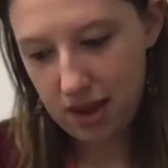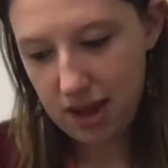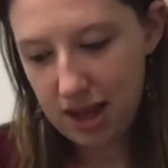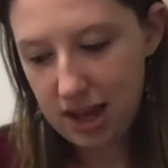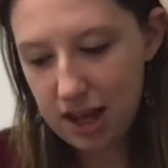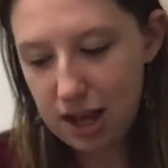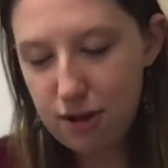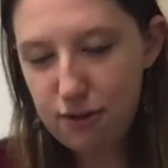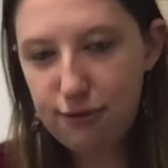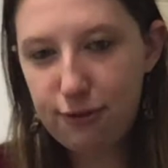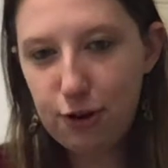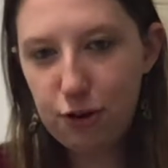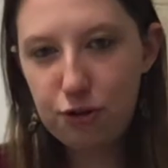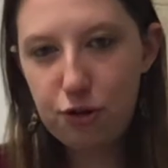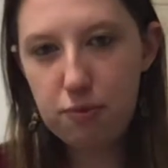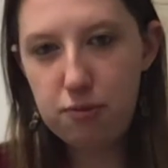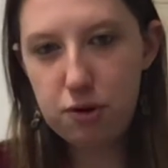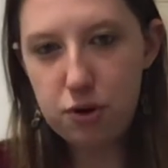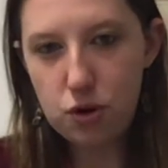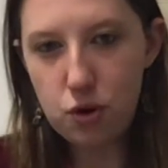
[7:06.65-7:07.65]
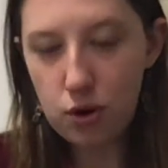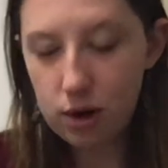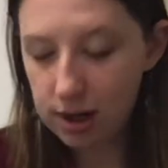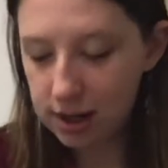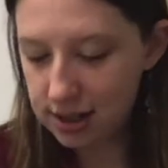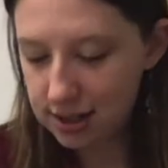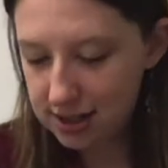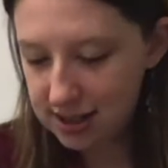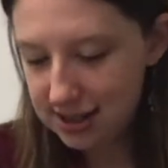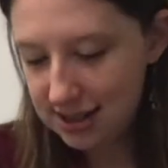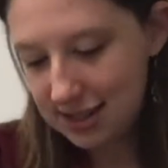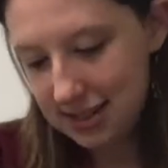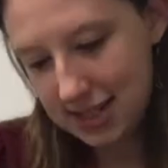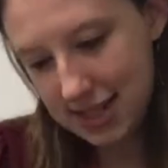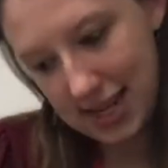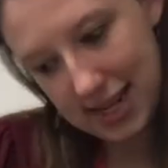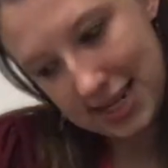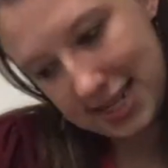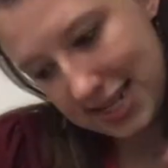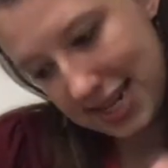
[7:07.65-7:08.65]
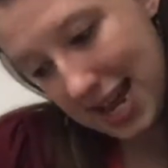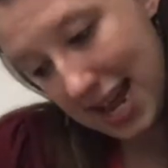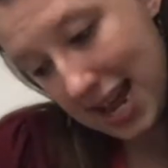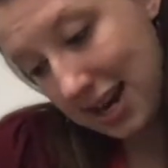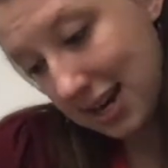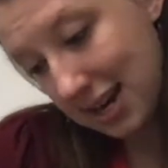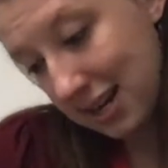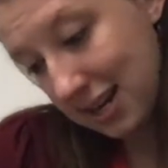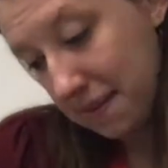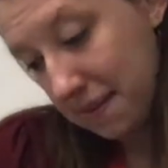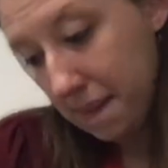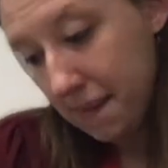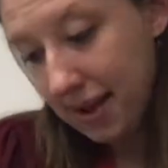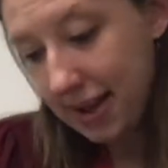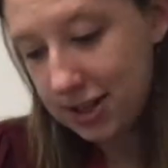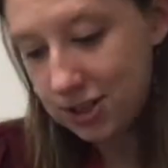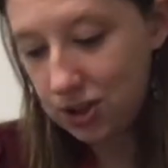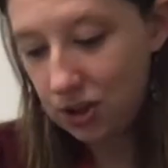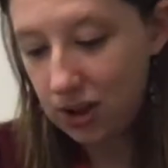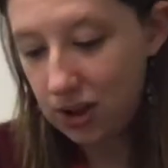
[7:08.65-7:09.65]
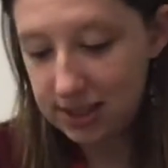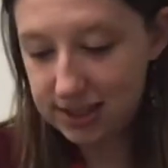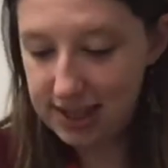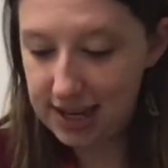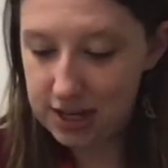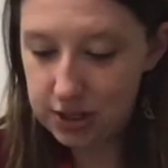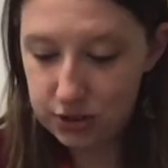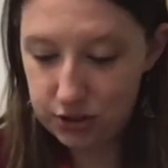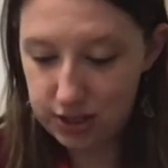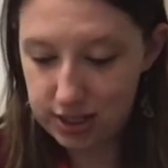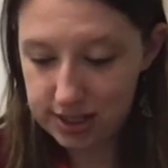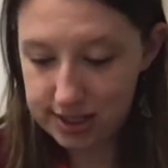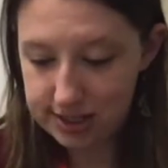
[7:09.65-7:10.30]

He flew from New York to Indiana and to Los Angeles.